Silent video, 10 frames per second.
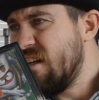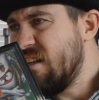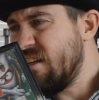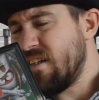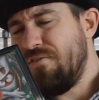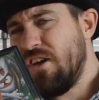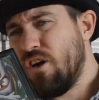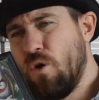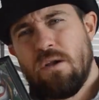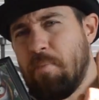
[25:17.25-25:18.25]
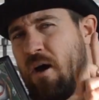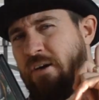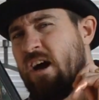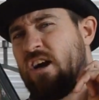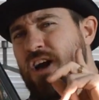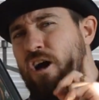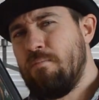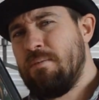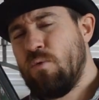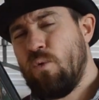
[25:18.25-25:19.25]
There's something cool about it. I can't
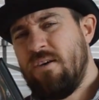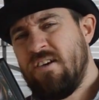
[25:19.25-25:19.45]
remember what.